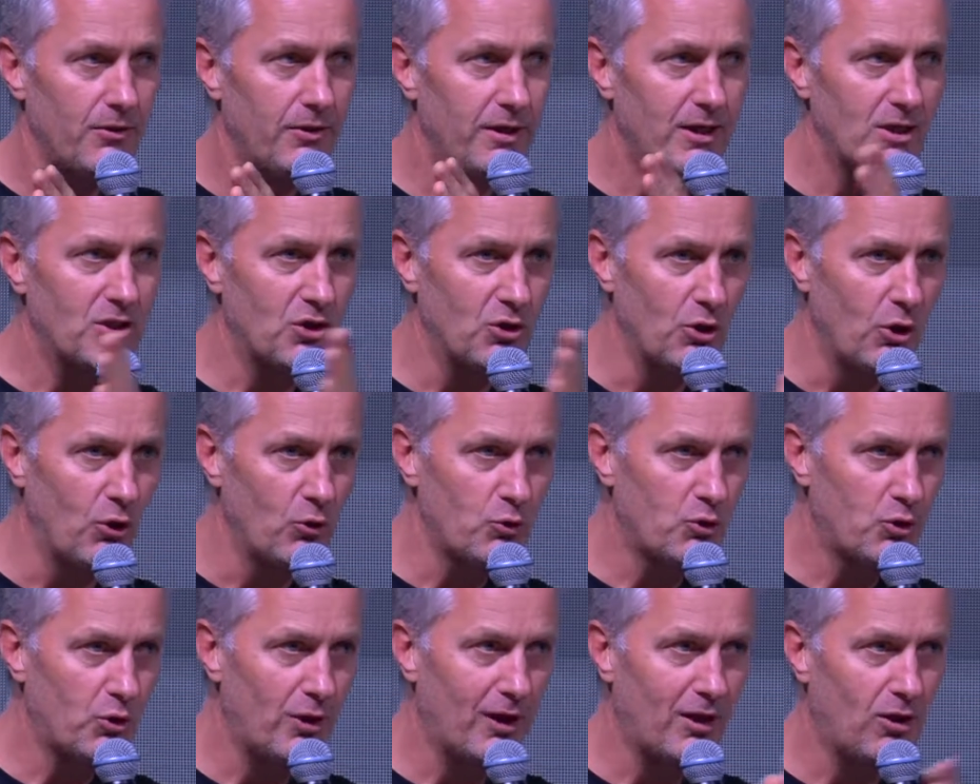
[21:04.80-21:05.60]
And there's
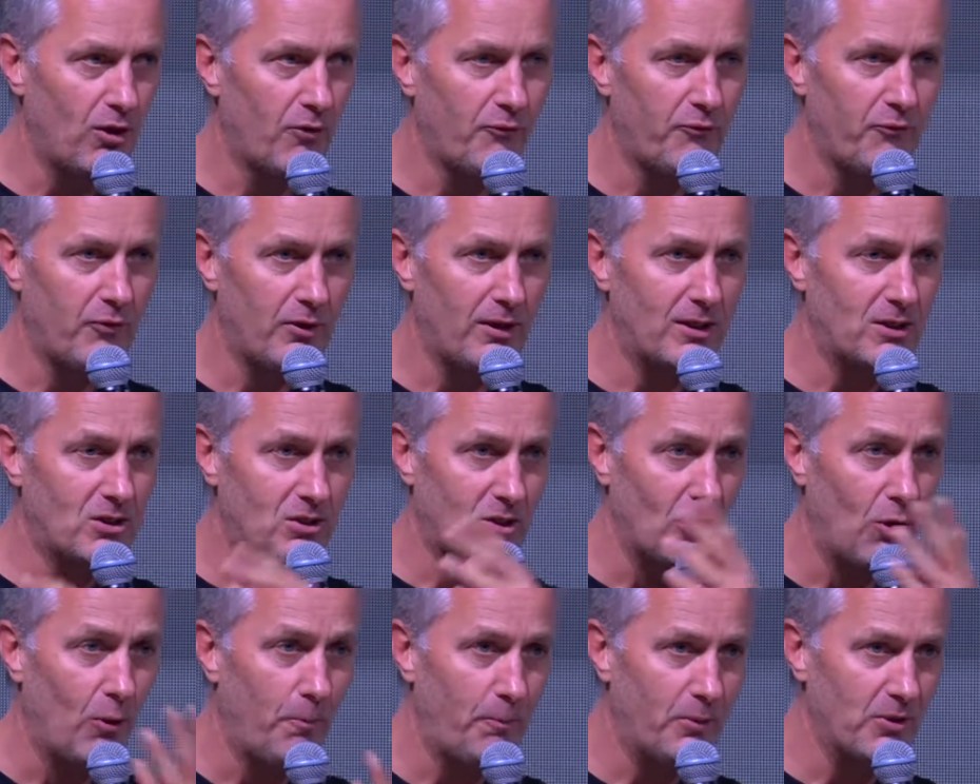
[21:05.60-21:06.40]
no trade-off.
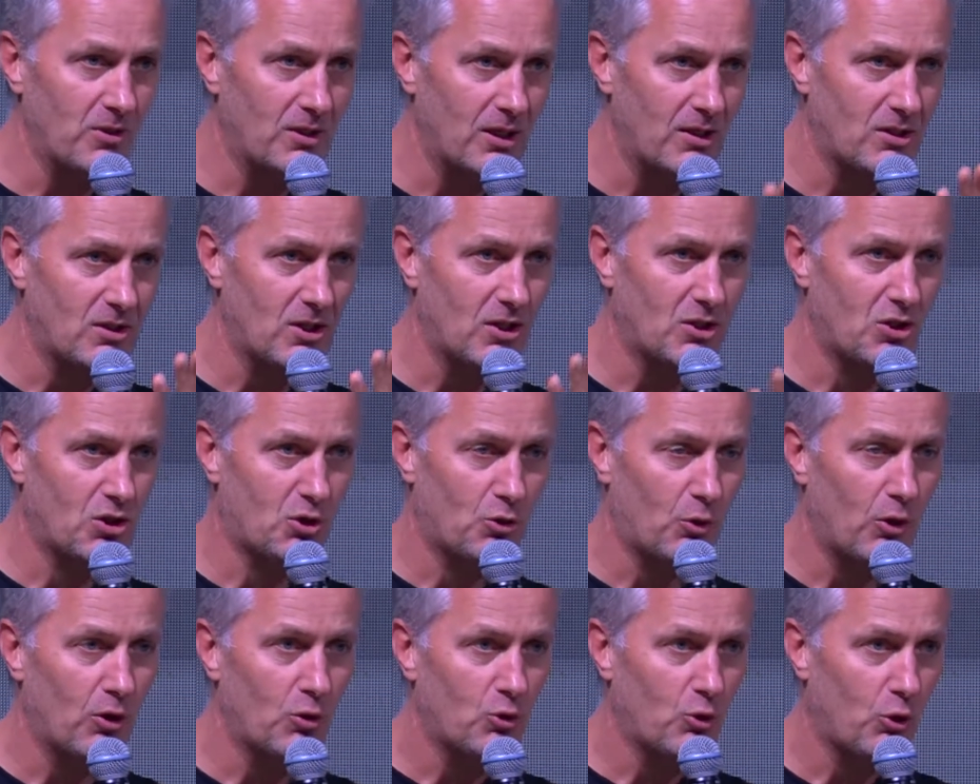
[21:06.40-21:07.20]
It's the opposite. It's a
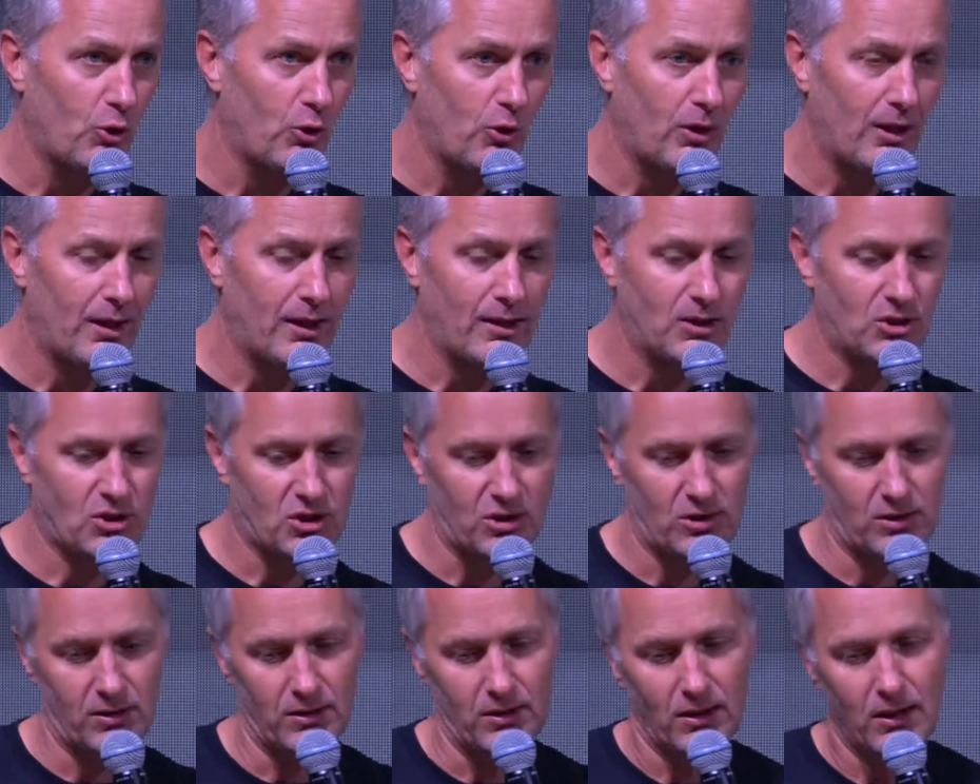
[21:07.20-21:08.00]
strong
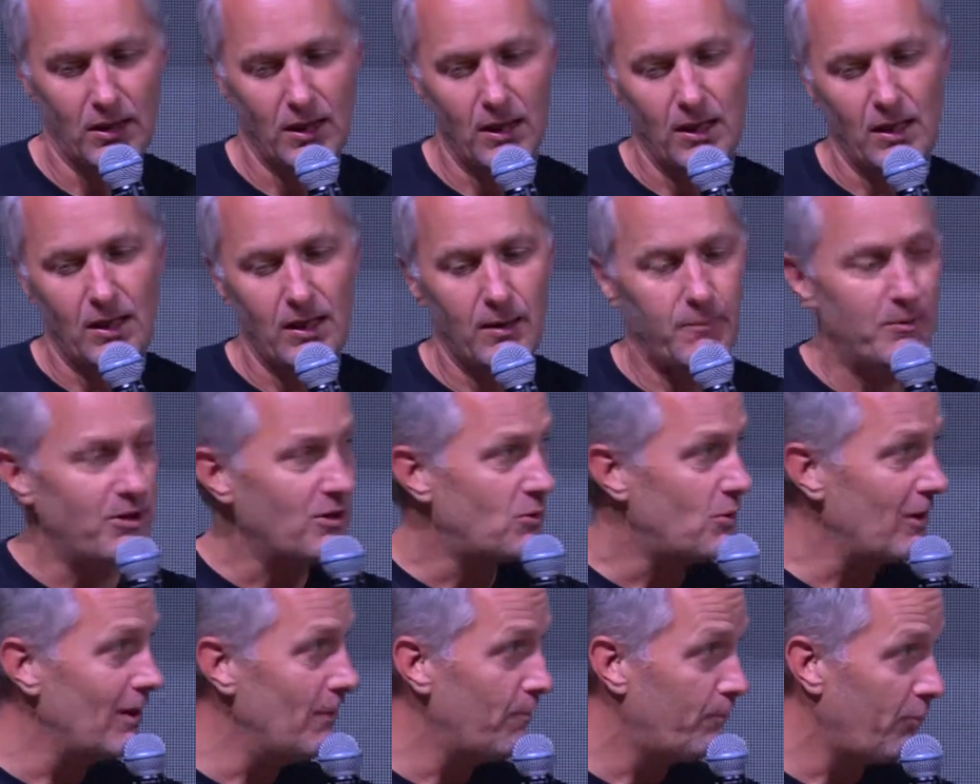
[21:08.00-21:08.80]
correlation
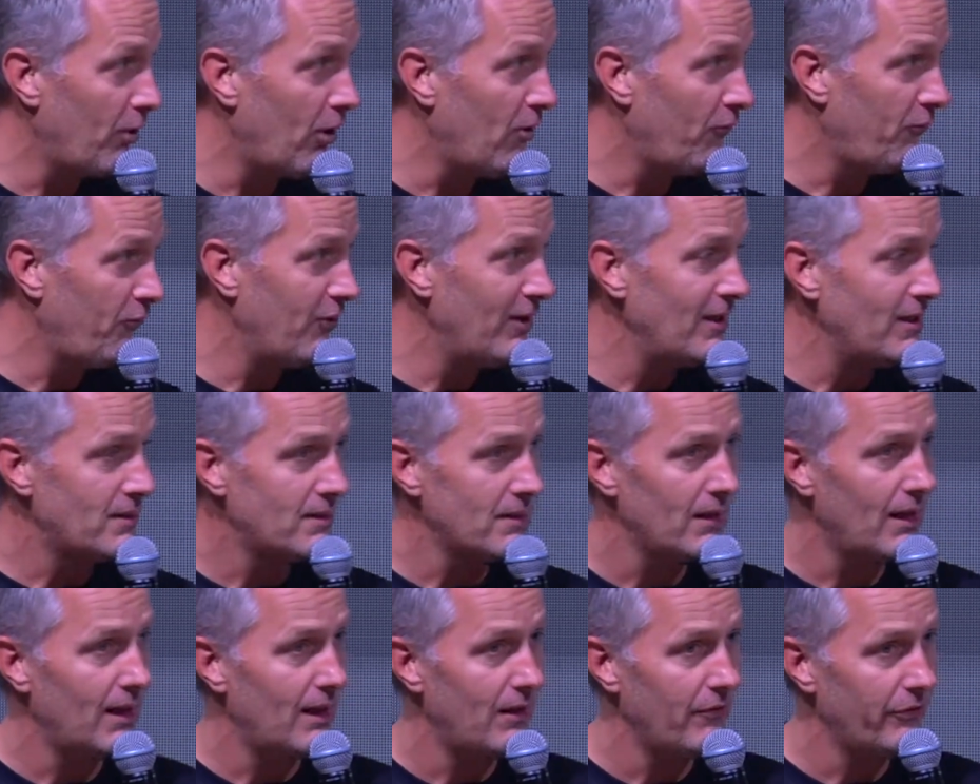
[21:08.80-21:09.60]
between
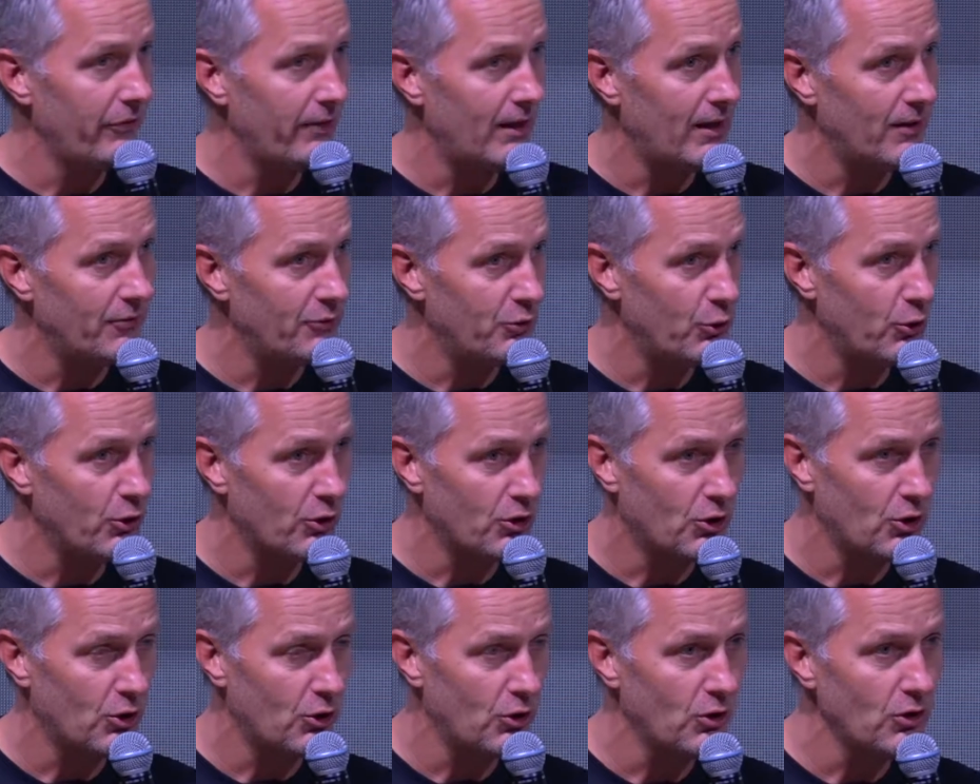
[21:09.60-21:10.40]
profit and
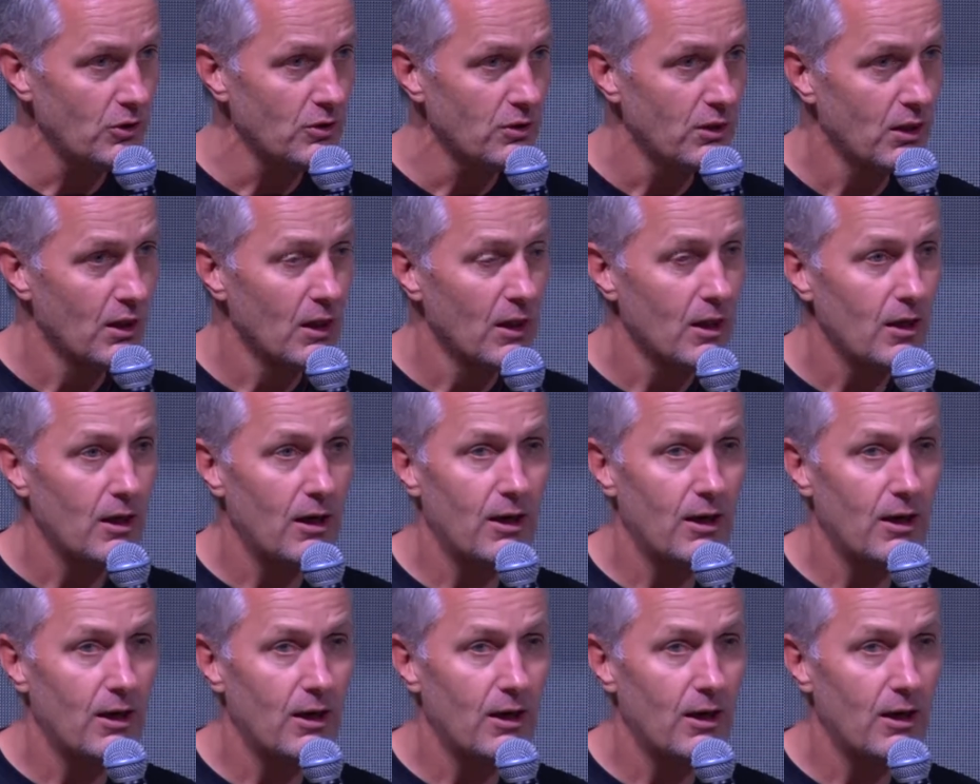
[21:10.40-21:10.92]
doing good.